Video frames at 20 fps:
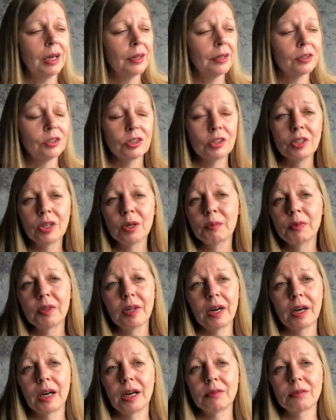the Janome
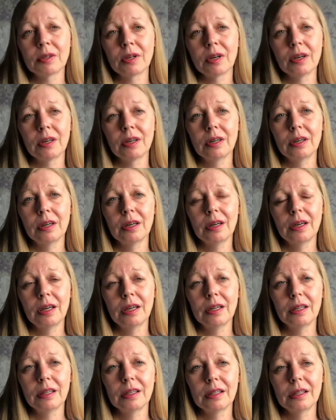that I've got,
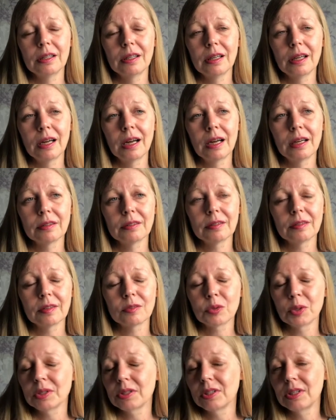it has
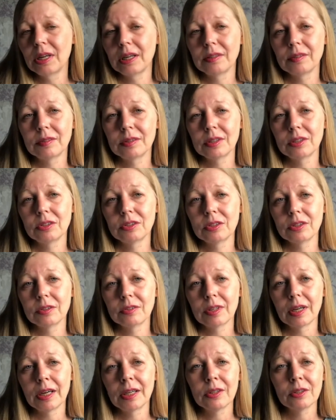twenty-nine
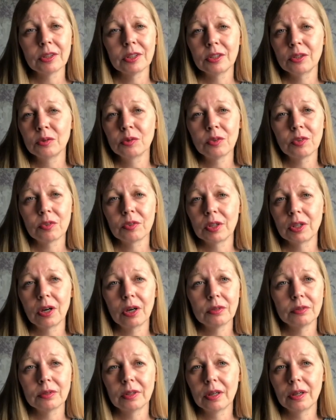stitches. I only use three or
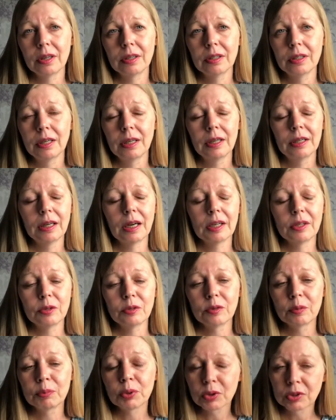four. I
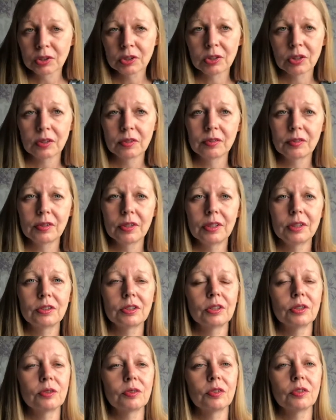use a buttonhole stitch,
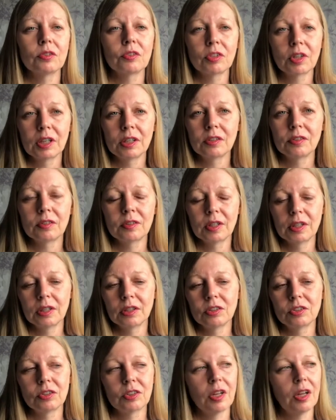I use a straight
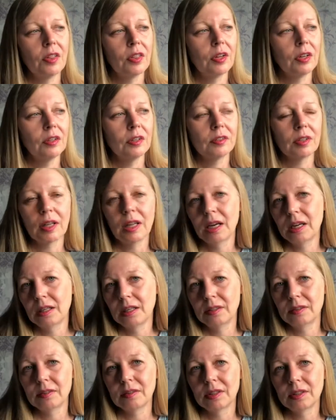stitch, there is a
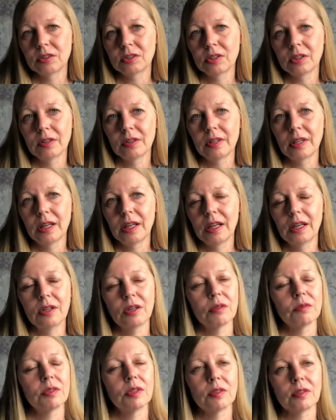lightning stitch on there, and
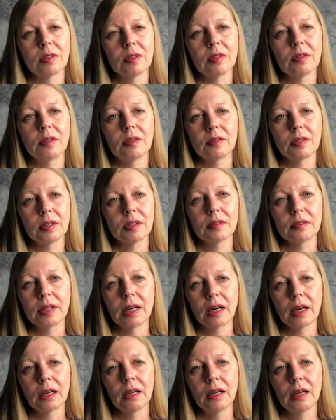obviously the
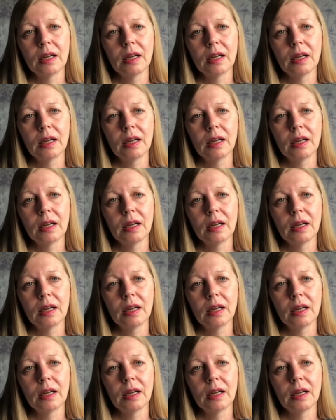zigzag.